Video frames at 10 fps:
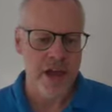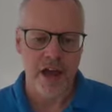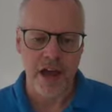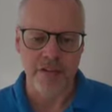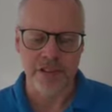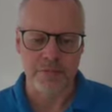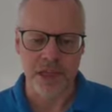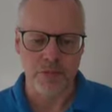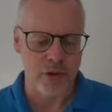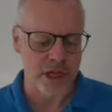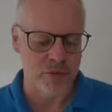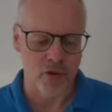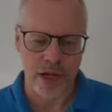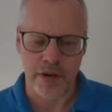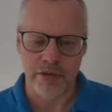Have some people come
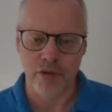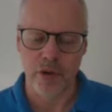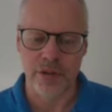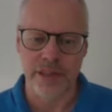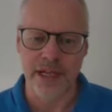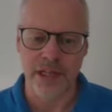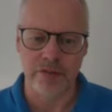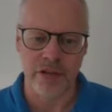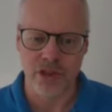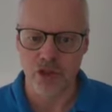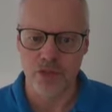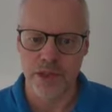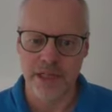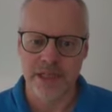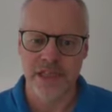around, throw it together in 2
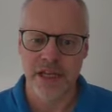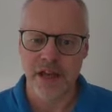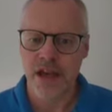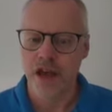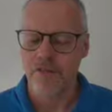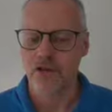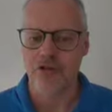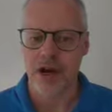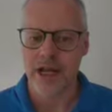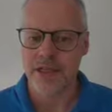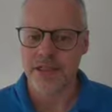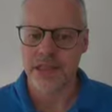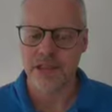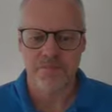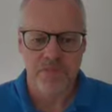minutes, a few
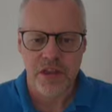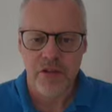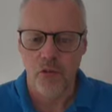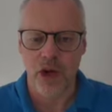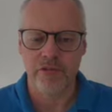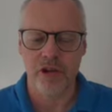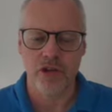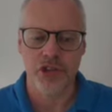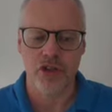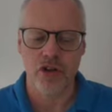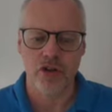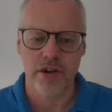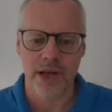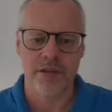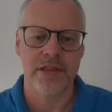crackers, whatever else you got
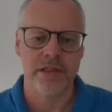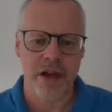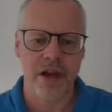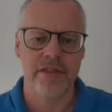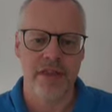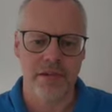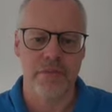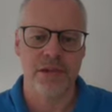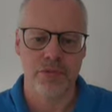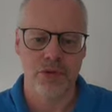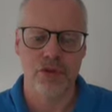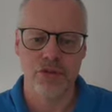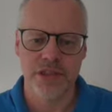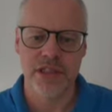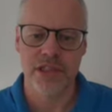around. I think people
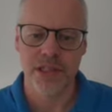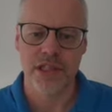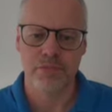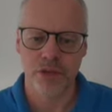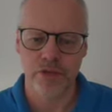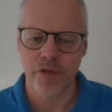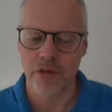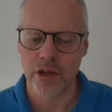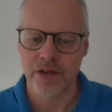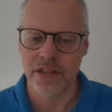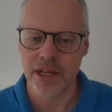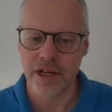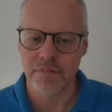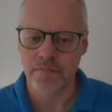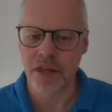could put a few of those
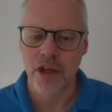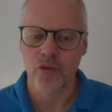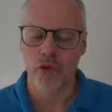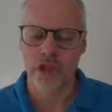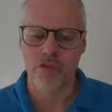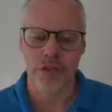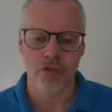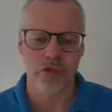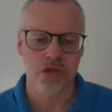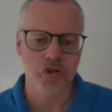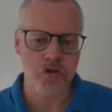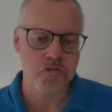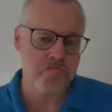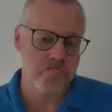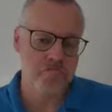down with a drink or
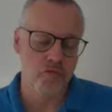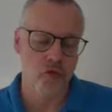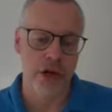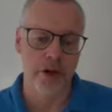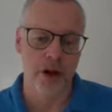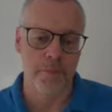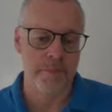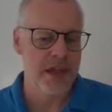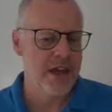two. Why not?